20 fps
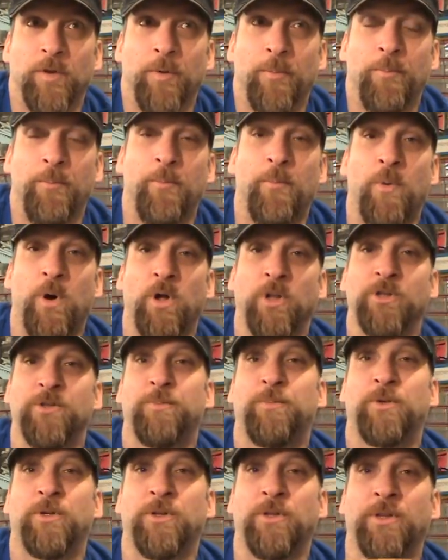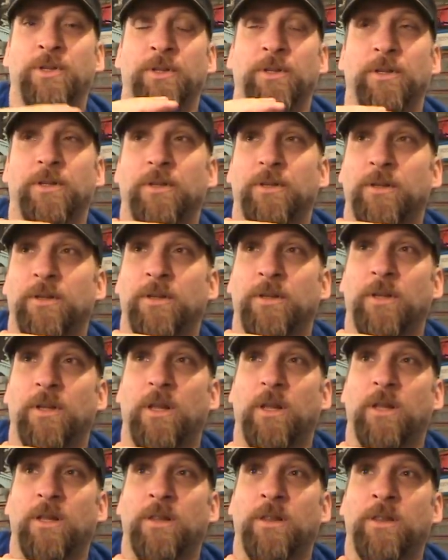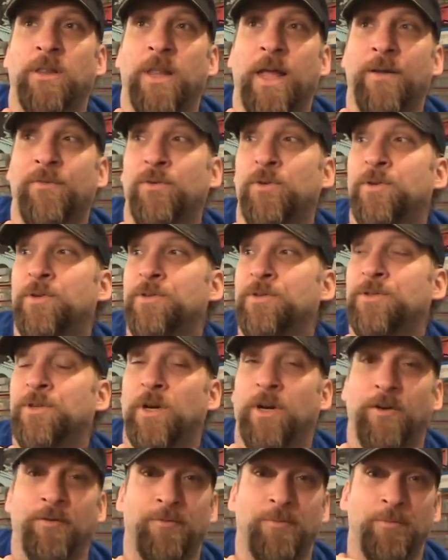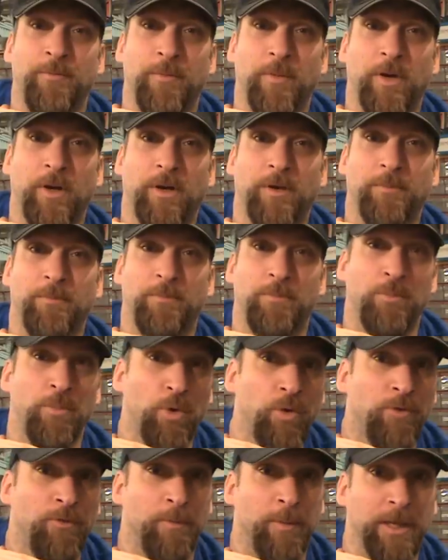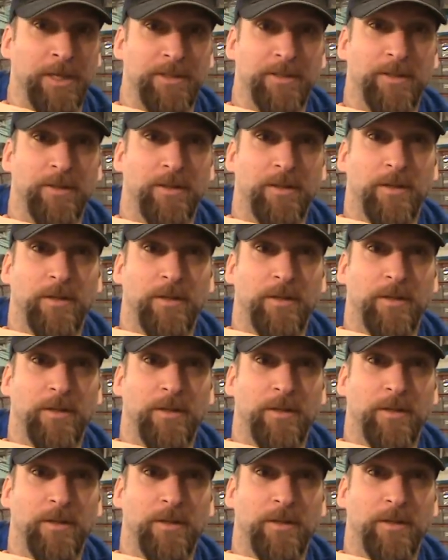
multiple levels of movement,